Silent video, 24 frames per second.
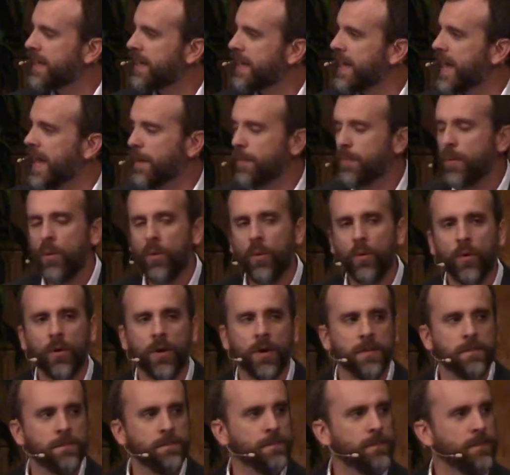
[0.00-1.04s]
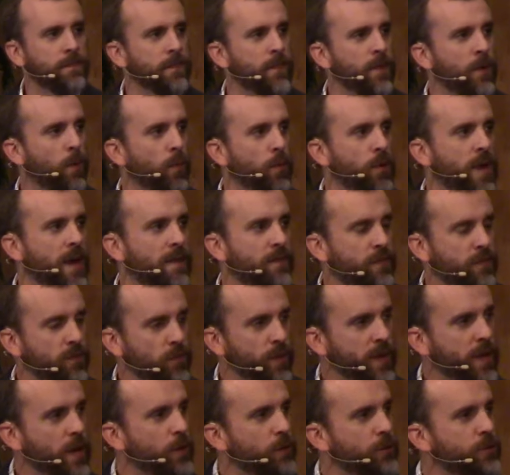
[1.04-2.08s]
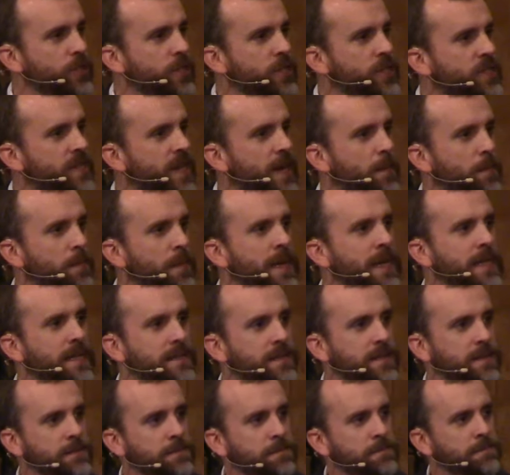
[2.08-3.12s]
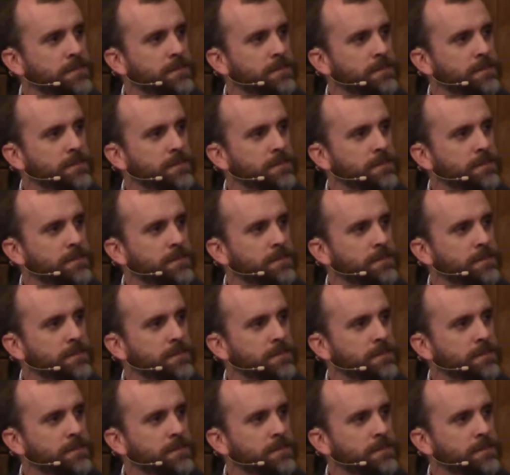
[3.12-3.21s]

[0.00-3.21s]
Cape Horn, where you have three oceans that meet.